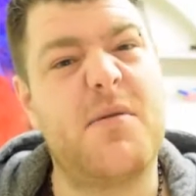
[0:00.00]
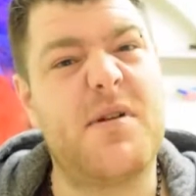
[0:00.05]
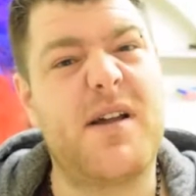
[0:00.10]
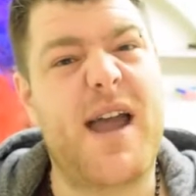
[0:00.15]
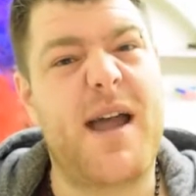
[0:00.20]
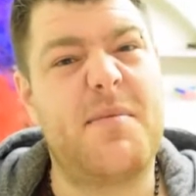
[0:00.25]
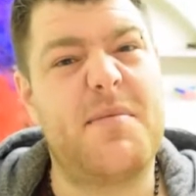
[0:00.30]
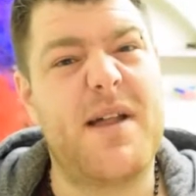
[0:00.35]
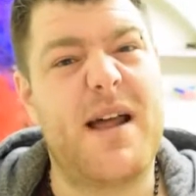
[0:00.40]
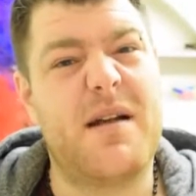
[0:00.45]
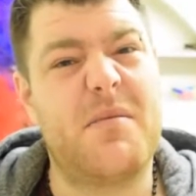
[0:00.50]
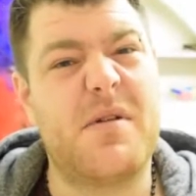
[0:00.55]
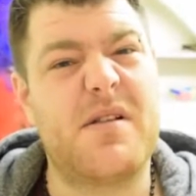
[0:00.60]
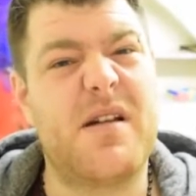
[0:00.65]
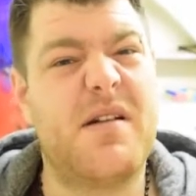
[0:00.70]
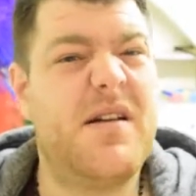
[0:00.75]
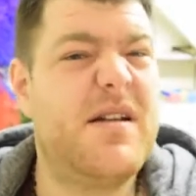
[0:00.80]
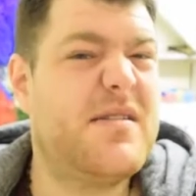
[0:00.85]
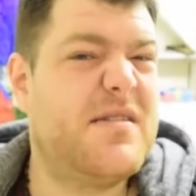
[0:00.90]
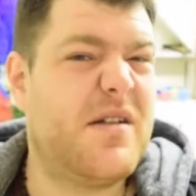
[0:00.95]
kept telling
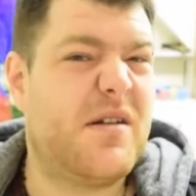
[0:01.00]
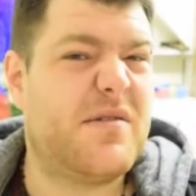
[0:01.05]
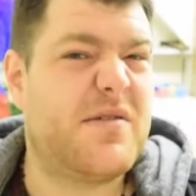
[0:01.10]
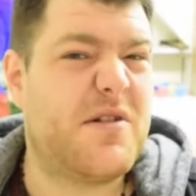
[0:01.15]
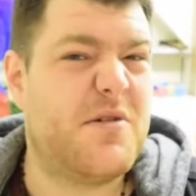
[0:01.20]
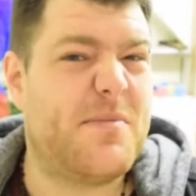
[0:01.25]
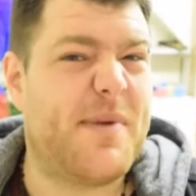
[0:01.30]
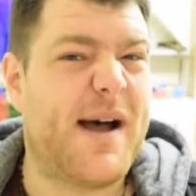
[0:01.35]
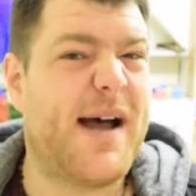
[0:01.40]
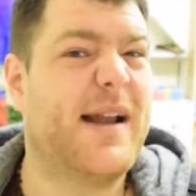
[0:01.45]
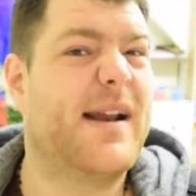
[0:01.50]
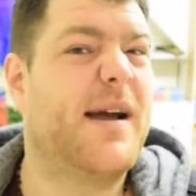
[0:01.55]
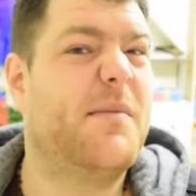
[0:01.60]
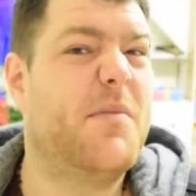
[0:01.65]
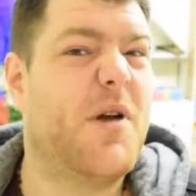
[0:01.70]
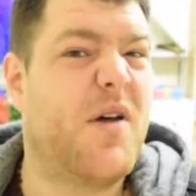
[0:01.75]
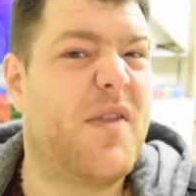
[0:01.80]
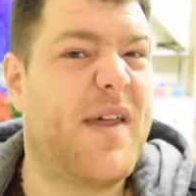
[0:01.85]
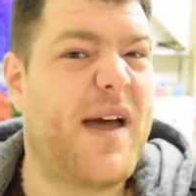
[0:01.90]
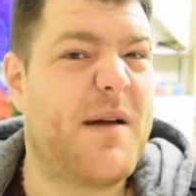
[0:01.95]
myself, it's not so bad, I'm
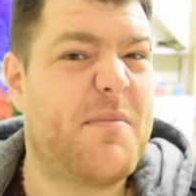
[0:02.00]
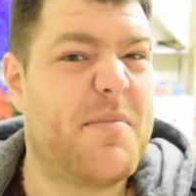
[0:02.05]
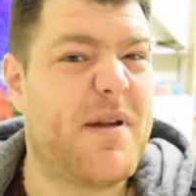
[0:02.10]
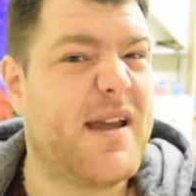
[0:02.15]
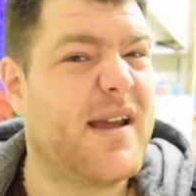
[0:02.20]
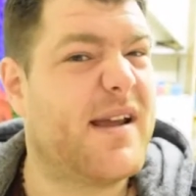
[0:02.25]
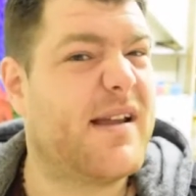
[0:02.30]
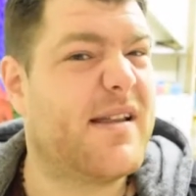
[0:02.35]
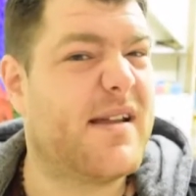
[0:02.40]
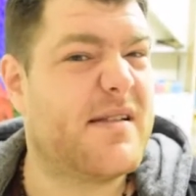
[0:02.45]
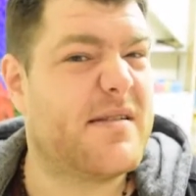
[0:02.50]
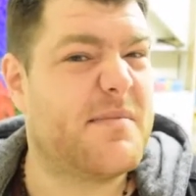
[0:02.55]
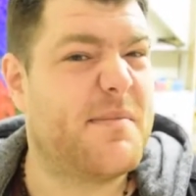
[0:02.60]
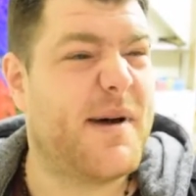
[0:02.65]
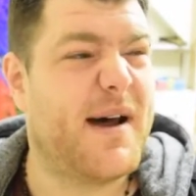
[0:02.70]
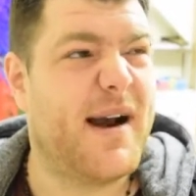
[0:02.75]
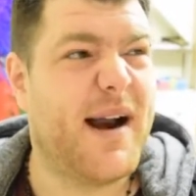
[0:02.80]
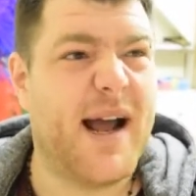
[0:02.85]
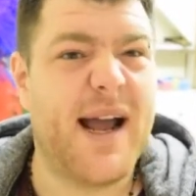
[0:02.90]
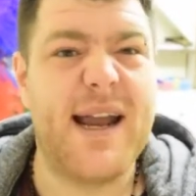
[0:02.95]
not that big, it doesn't
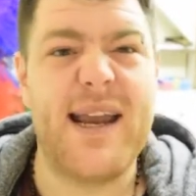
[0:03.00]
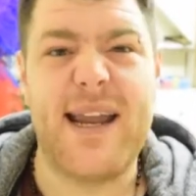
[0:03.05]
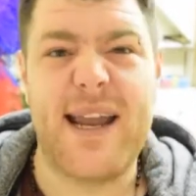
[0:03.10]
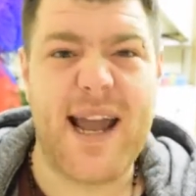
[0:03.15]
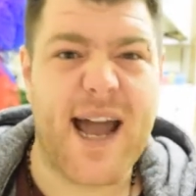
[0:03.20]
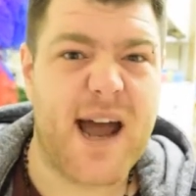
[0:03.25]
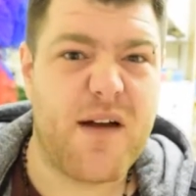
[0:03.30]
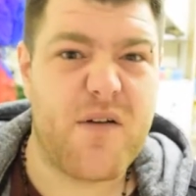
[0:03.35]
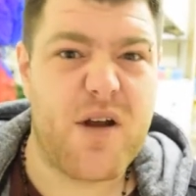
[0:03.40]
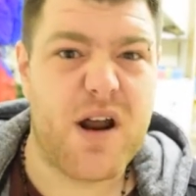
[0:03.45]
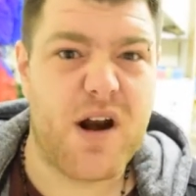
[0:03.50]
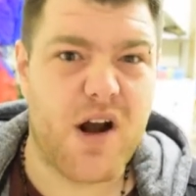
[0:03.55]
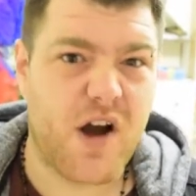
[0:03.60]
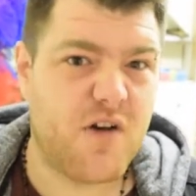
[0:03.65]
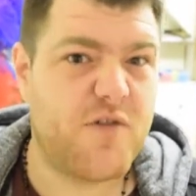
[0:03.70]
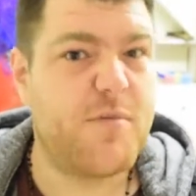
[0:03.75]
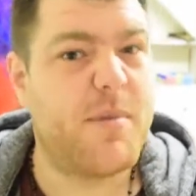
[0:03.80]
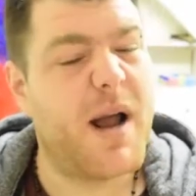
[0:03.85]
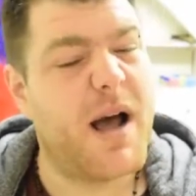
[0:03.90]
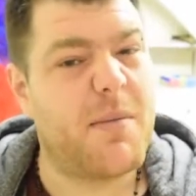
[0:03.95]
matter, I can carry it
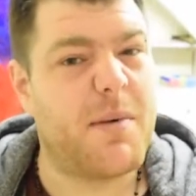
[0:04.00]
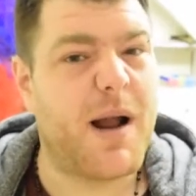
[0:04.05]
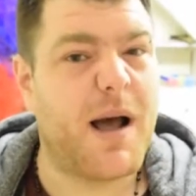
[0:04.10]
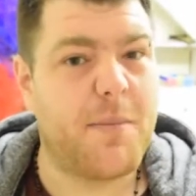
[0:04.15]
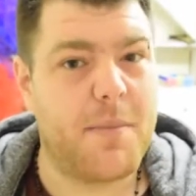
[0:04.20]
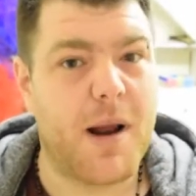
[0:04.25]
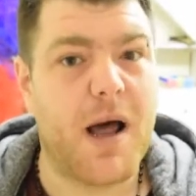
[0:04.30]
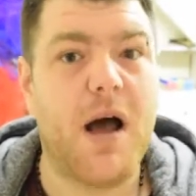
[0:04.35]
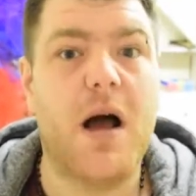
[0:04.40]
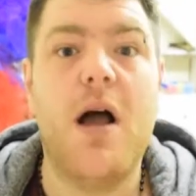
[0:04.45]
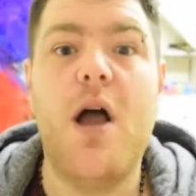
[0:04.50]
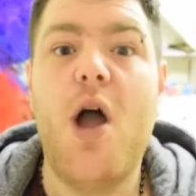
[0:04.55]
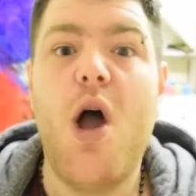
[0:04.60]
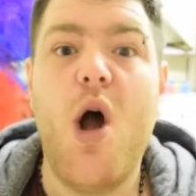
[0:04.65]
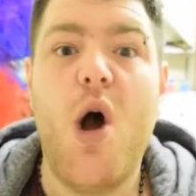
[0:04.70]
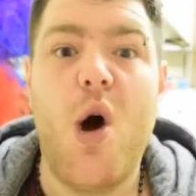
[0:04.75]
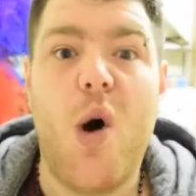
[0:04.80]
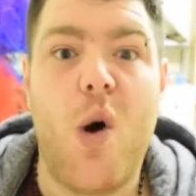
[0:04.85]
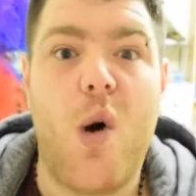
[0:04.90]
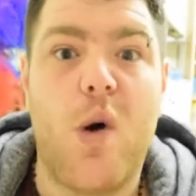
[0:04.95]
off, blah, blah, blah,
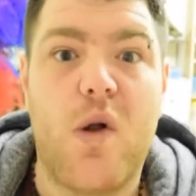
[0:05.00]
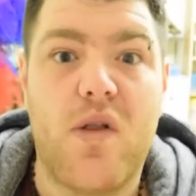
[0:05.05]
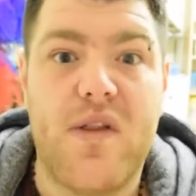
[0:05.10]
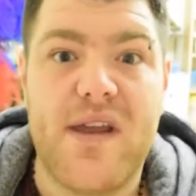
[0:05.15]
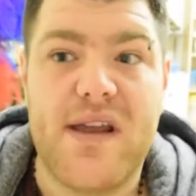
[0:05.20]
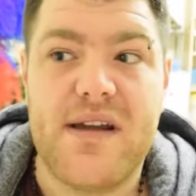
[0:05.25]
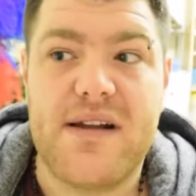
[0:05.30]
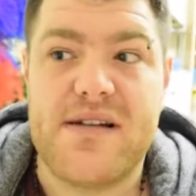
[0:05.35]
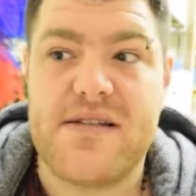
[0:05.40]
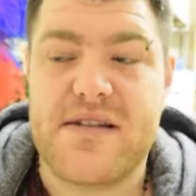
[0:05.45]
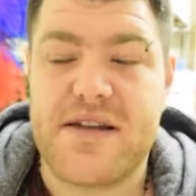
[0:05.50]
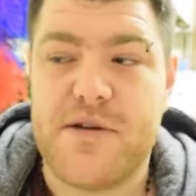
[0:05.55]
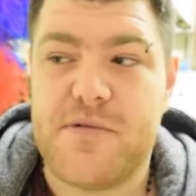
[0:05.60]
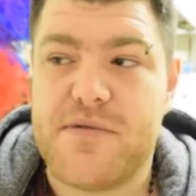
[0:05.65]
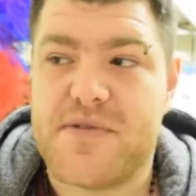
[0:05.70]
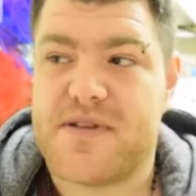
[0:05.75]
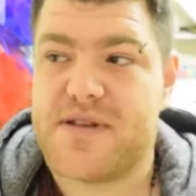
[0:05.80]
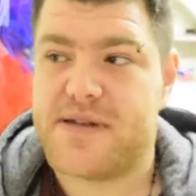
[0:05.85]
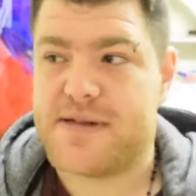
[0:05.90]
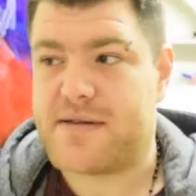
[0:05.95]
all the
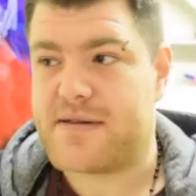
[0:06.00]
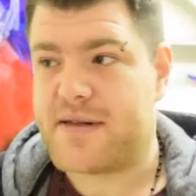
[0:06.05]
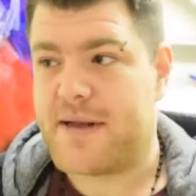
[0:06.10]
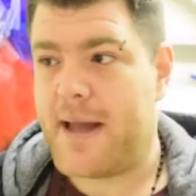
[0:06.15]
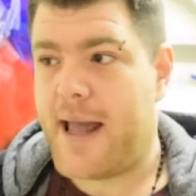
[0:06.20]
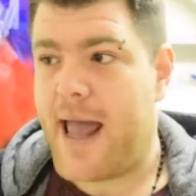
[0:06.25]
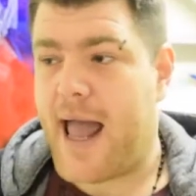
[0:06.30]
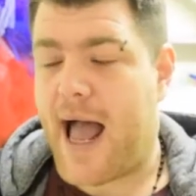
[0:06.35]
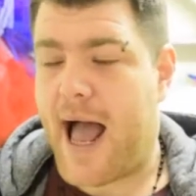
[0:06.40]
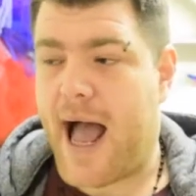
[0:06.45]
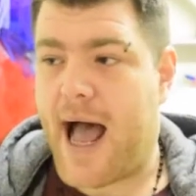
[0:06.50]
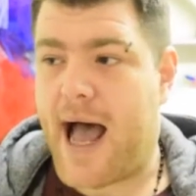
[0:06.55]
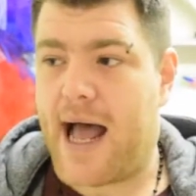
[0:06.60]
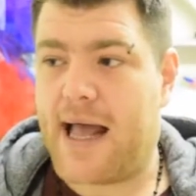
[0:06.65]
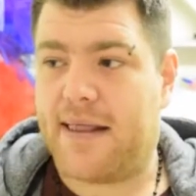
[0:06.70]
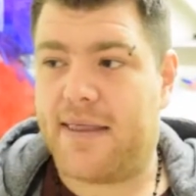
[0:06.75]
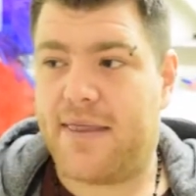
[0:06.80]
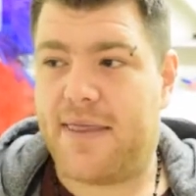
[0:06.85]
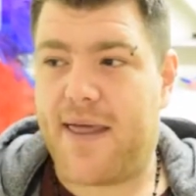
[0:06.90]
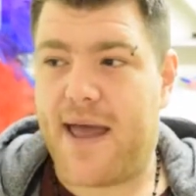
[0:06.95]
excuses.
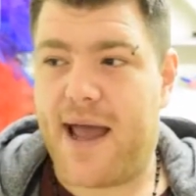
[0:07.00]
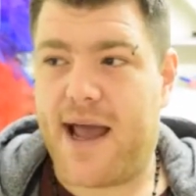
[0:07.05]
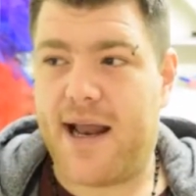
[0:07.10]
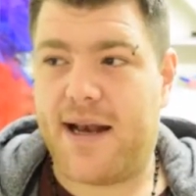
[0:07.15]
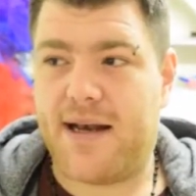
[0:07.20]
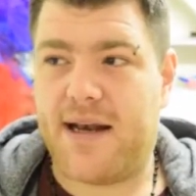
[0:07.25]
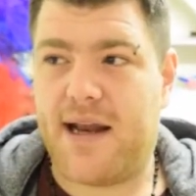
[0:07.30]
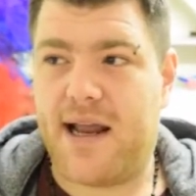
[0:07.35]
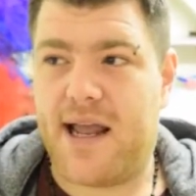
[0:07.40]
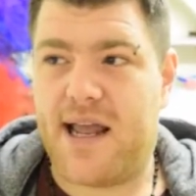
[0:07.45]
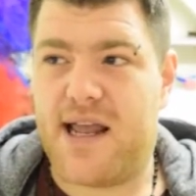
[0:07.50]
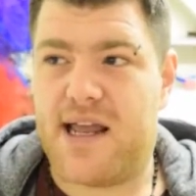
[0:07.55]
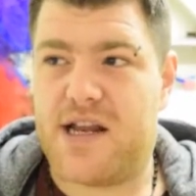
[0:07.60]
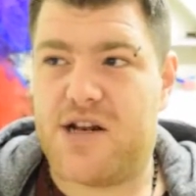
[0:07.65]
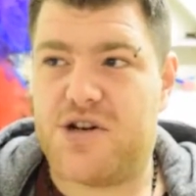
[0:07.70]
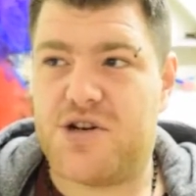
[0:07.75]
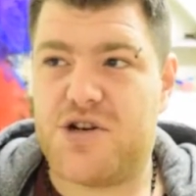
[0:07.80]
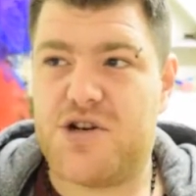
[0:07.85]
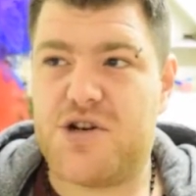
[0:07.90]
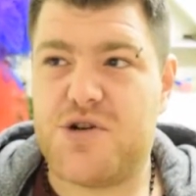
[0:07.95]
And then
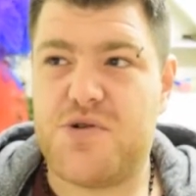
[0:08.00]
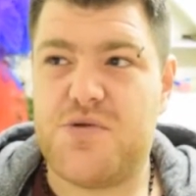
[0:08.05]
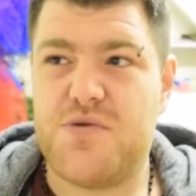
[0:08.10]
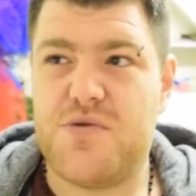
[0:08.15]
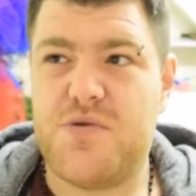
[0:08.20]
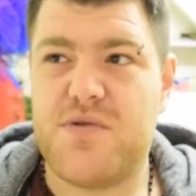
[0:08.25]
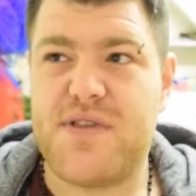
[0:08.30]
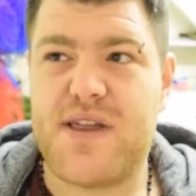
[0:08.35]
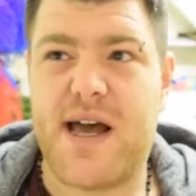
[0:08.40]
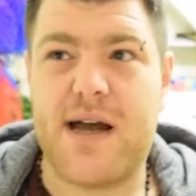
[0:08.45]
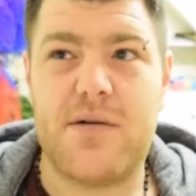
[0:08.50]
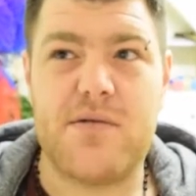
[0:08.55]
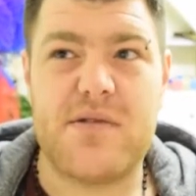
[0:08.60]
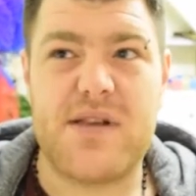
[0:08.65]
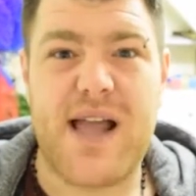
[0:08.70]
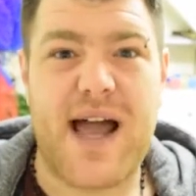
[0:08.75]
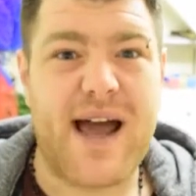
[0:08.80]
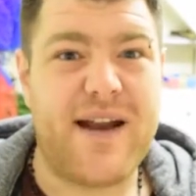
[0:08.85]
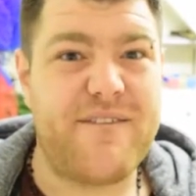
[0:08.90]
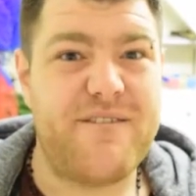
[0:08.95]
in
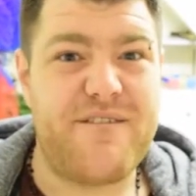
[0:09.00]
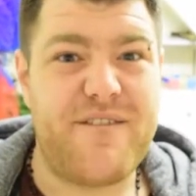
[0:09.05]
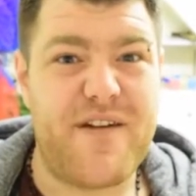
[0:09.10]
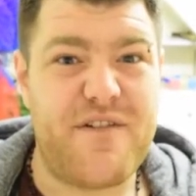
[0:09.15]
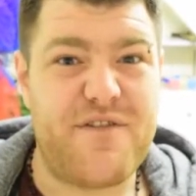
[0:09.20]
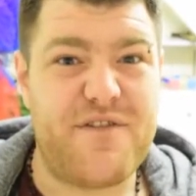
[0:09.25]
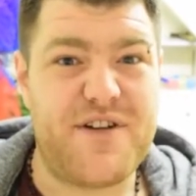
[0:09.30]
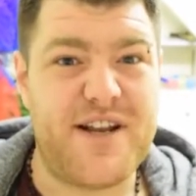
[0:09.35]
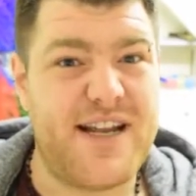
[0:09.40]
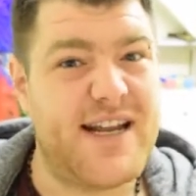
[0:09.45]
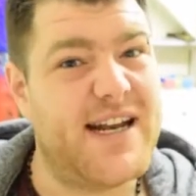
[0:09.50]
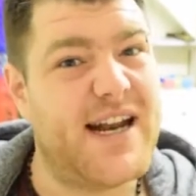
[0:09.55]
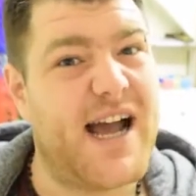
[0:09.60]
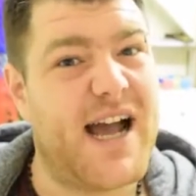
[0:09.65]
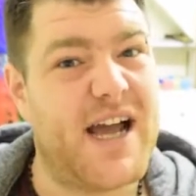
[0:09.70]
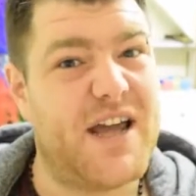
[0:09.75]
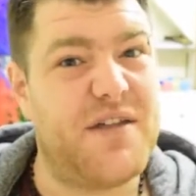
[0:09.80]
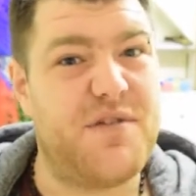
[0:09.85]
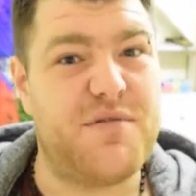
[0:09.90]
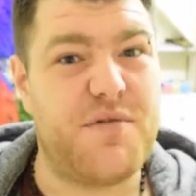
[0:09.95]
2015,
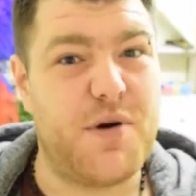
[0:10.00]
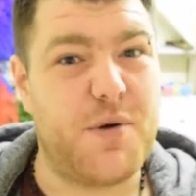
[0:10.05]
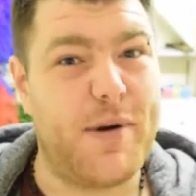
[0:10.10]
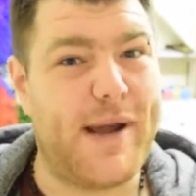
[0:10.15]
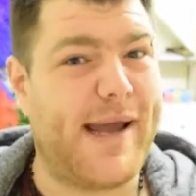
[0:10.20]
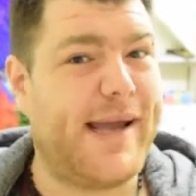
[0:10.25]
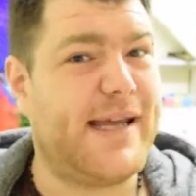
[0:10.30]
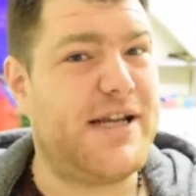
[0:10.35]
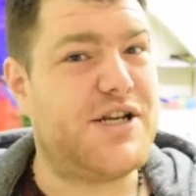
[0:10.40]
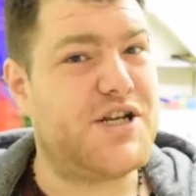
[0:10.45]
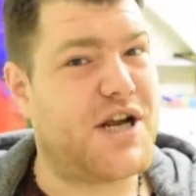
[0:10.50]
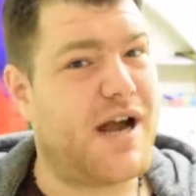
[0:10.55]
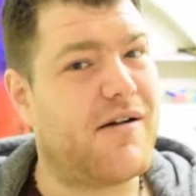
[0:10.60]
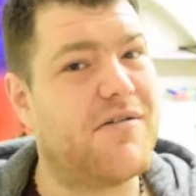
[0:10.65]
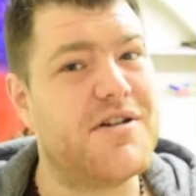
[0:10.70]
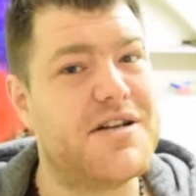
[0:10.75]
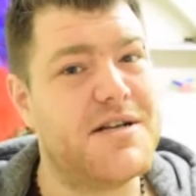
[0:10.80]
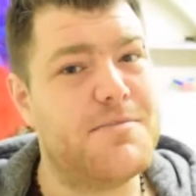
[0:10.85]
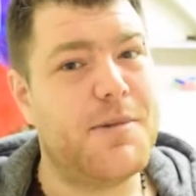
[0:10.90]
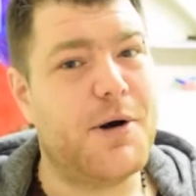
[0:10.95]
I threw a
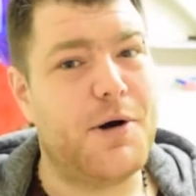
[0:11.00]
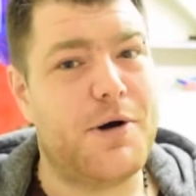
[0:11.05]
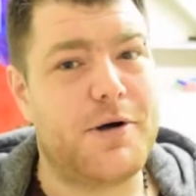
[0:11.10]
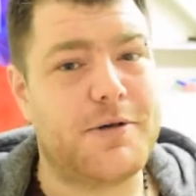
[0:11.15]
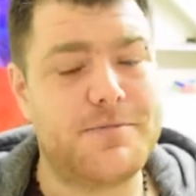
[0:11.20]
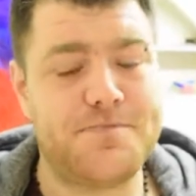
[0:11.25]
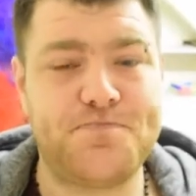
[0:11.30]
charity ball